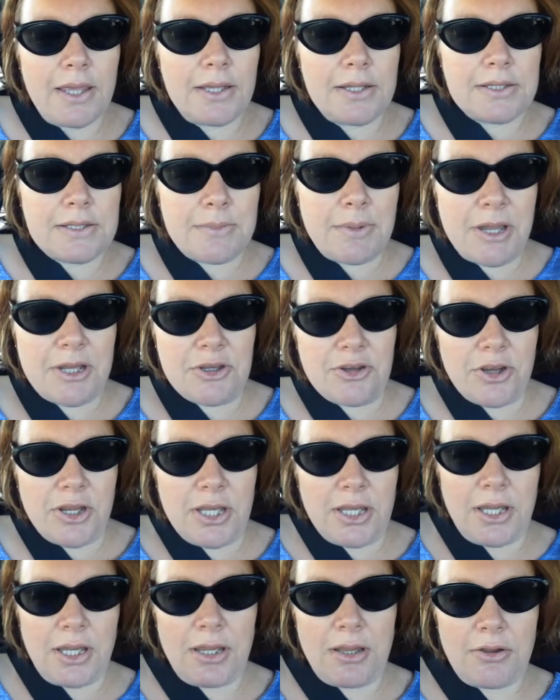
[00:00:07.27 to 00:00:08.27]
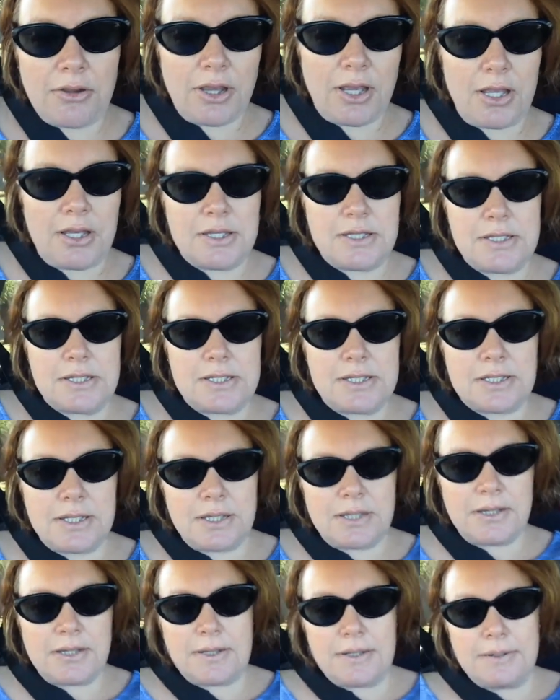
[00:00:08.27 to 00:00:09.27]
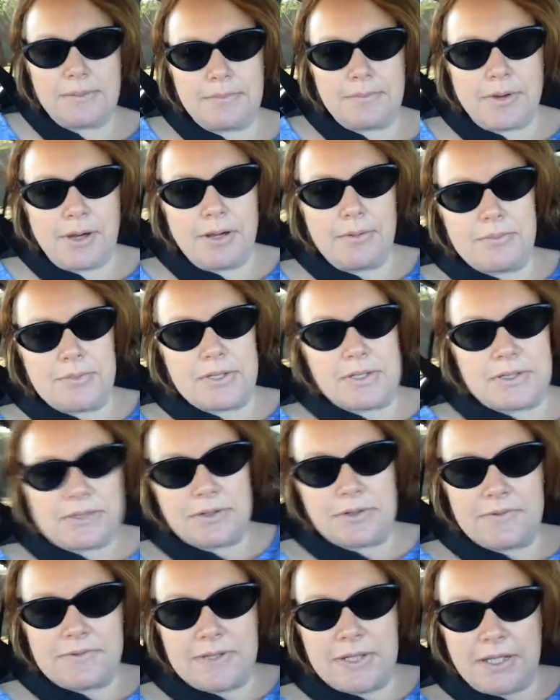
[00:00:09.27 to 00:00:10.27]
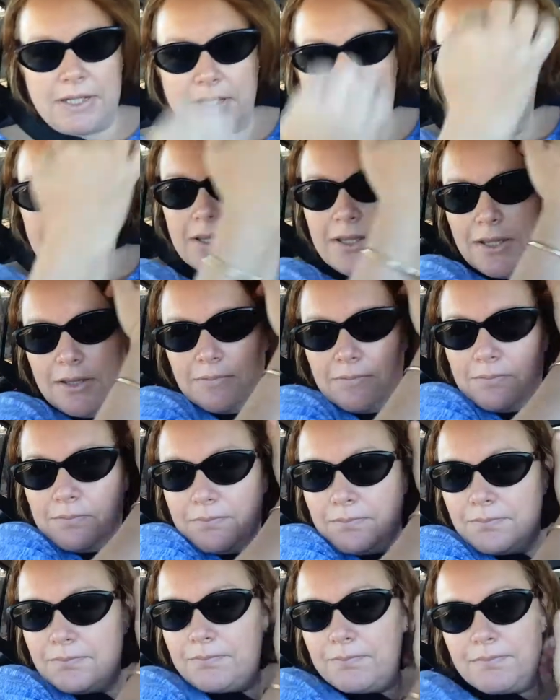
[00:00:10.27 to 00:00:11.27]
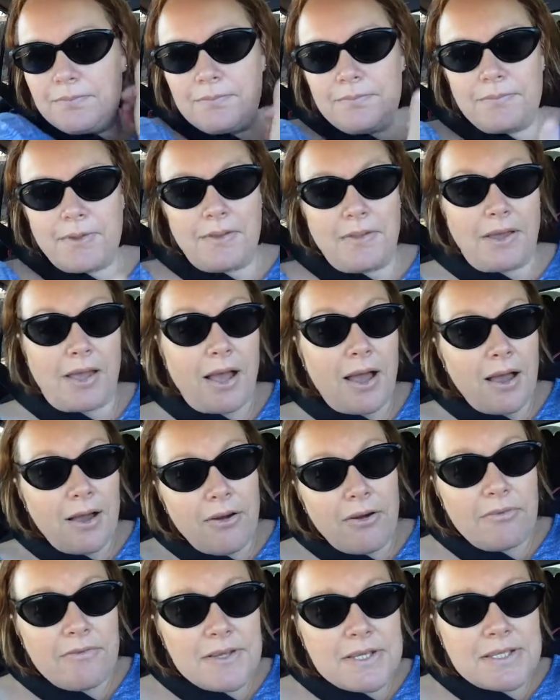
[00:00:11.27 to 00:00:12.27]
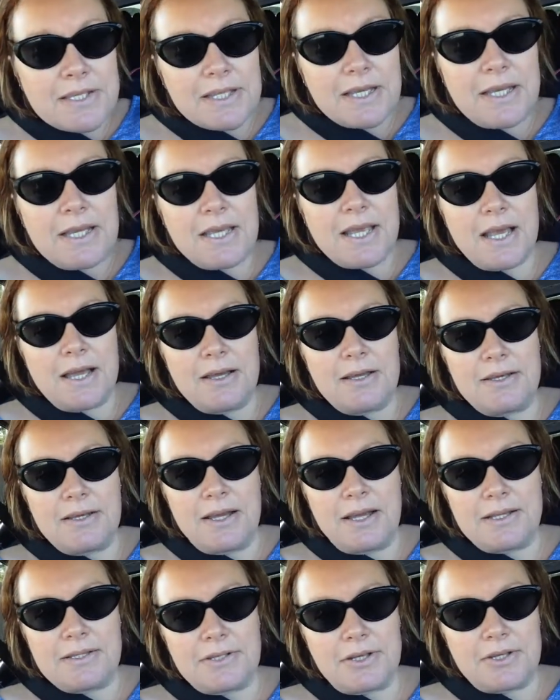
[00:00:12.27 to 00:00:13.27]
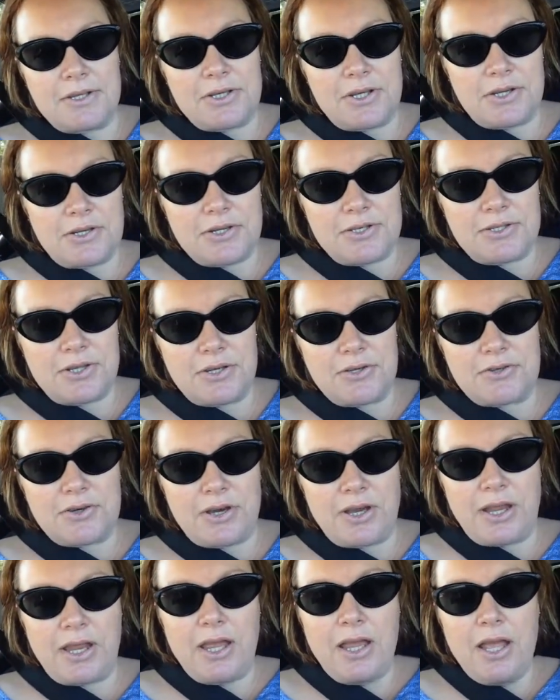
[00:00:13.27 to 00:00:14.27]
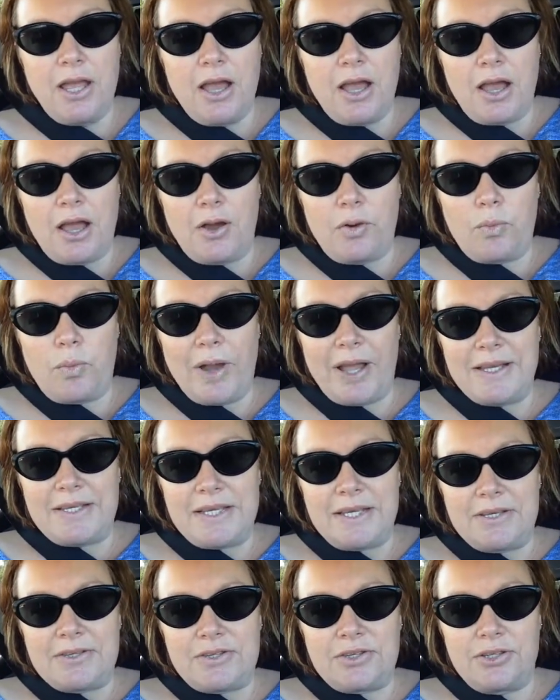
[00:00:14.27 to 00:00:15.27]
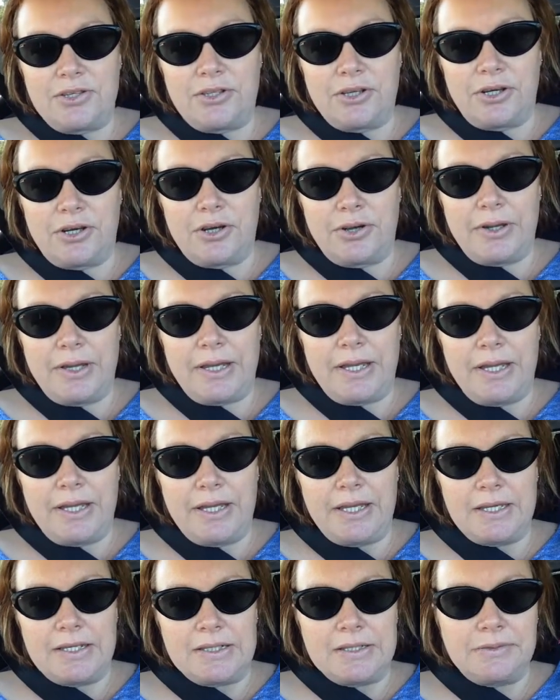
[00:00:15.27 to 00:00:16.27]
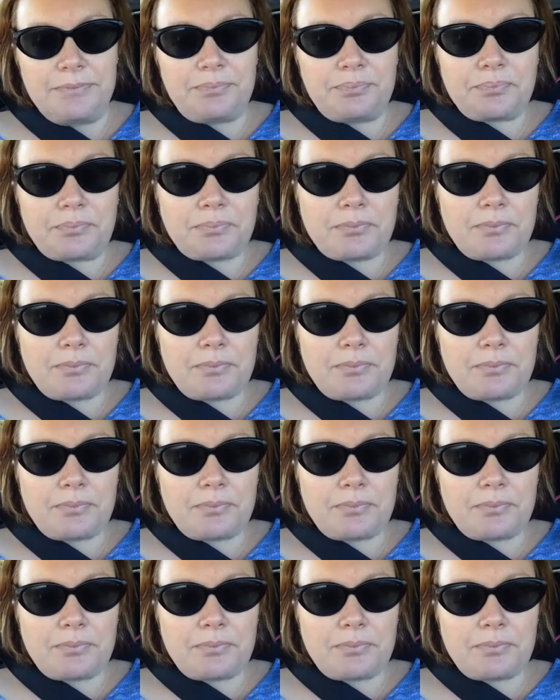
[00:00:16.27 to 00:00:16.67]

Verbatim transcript: it's Amanda Green here, and um, I'm just sort of sitting in the car, obviously, uh, outside the doctor's surgery, uh, waiting to go in.